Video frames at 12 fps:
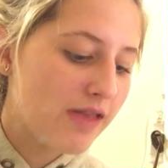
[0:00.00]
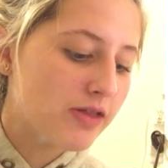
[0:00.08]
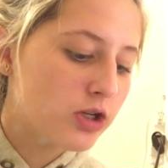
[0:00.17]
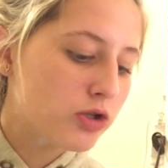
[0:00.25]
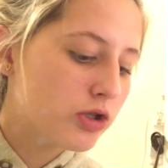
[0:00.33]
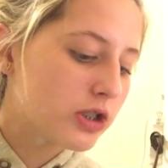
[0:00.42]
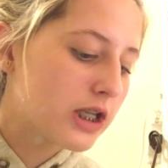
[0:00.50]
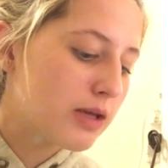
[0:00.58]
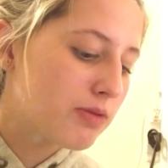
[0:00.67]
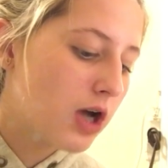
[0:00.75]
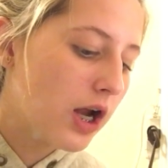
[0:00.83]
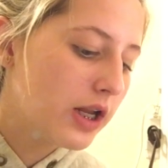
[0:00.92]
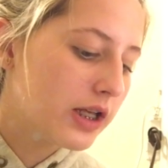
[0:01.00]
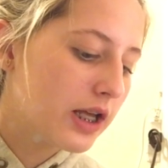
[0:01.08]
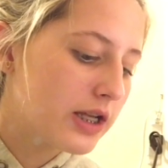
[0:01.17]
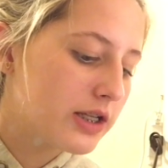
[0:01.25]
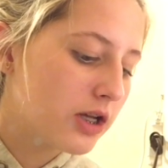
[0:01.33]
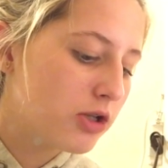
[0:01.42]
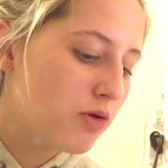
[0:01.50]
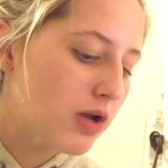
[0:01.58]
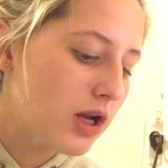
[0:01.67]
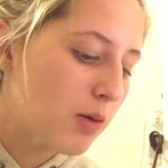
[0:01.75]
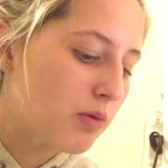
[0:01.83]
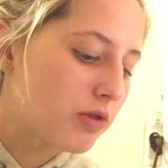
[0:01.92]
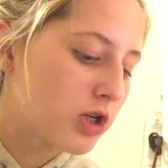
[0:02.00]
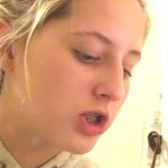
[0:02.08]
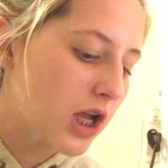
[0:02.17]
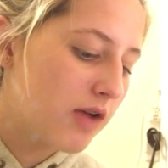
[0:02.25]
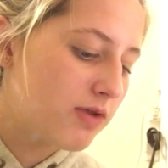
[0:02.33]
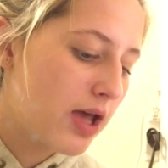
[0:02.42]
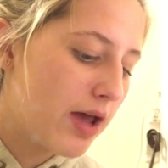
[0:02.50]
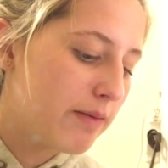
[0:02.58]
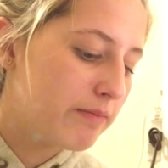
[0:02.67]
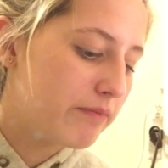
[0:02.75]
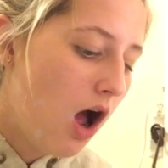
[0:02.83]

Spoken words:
and then you just keep cutting until you end up with a shaved head.